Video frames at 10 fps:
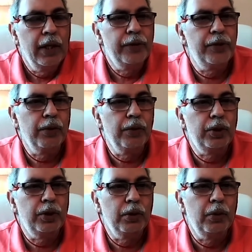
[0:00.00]

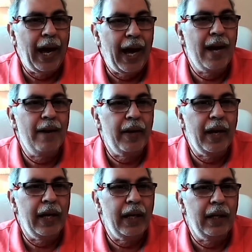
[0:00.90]
to have
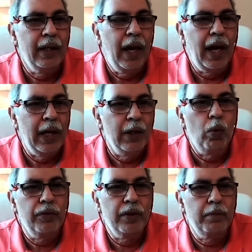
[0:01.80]
a
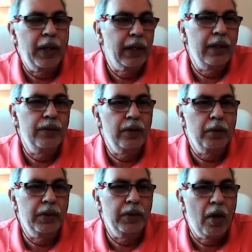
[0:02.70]
unwanted pregnancy to
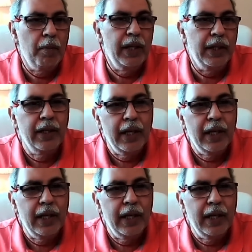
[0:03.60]
be terminated.